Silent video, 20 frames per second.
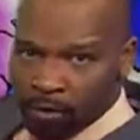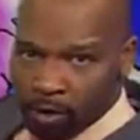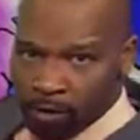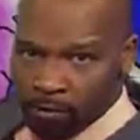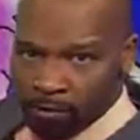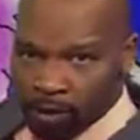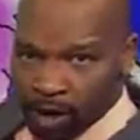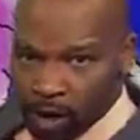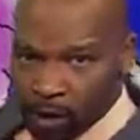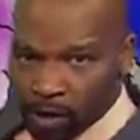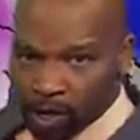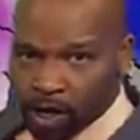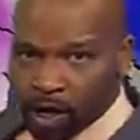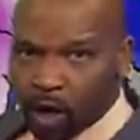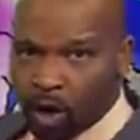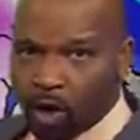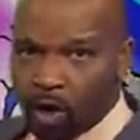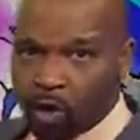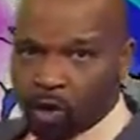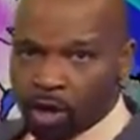for very
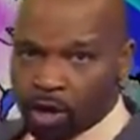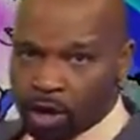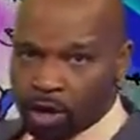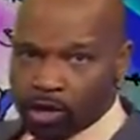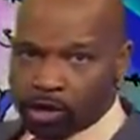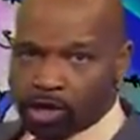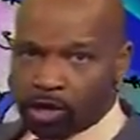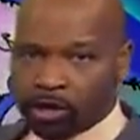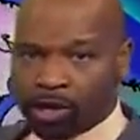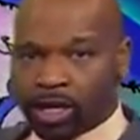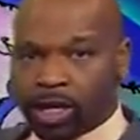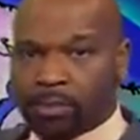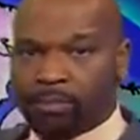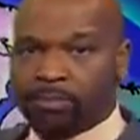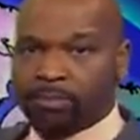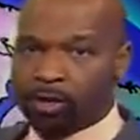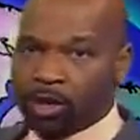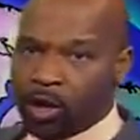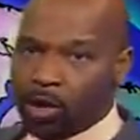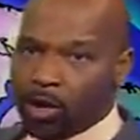cold air to
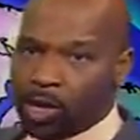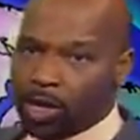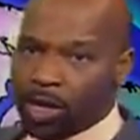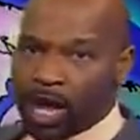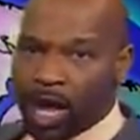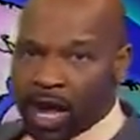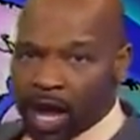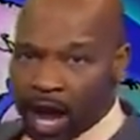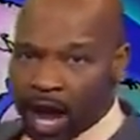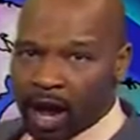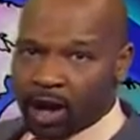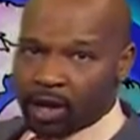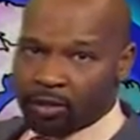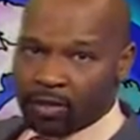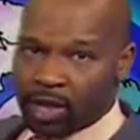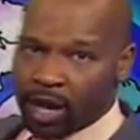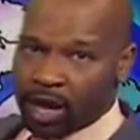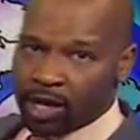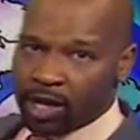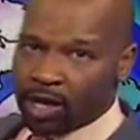keep flowing out
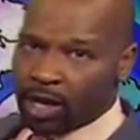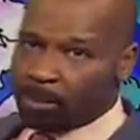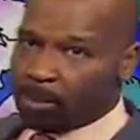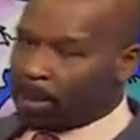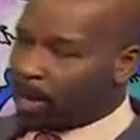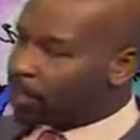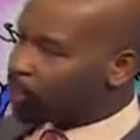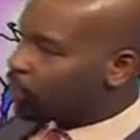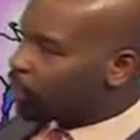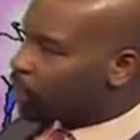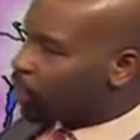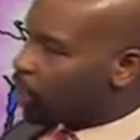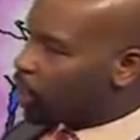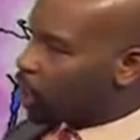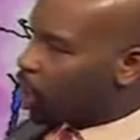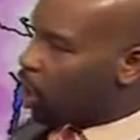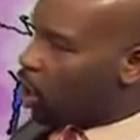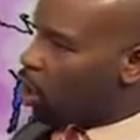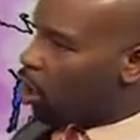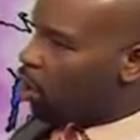of Canada
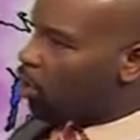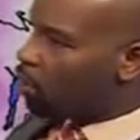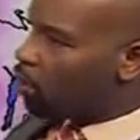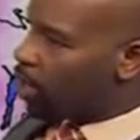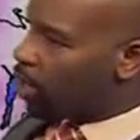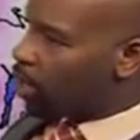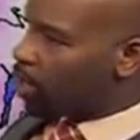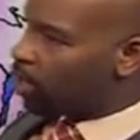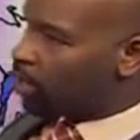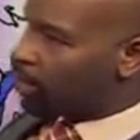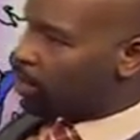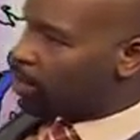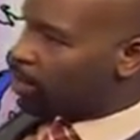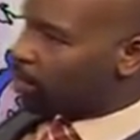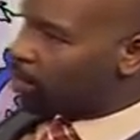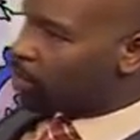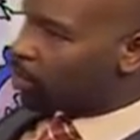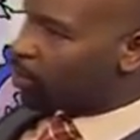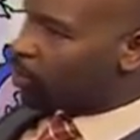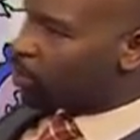basically all week. I mean,
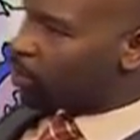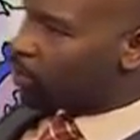look at the